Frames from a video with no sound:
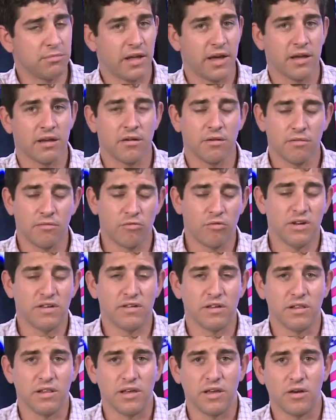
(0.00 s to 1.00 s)
Like
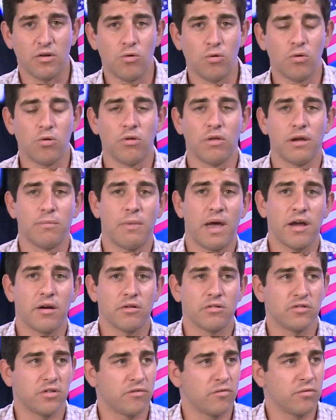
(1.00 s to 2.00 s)
recently, Google and
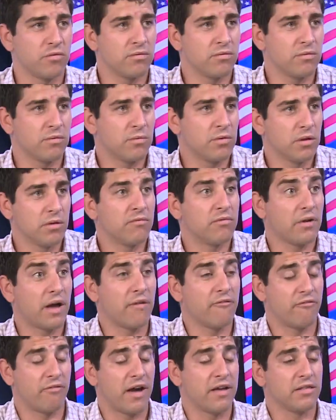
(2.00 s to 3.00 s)

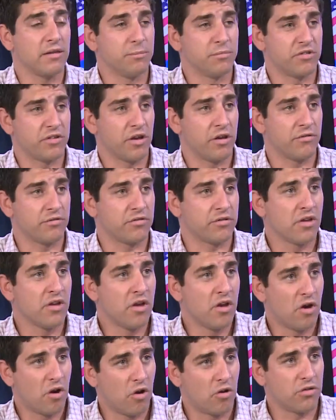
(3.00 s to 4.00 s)
Microsoft find themselves
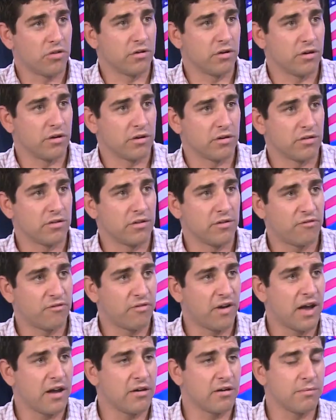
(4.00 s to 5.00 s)
under the
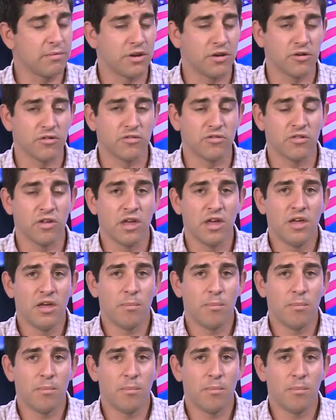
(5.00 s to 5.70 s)
fire because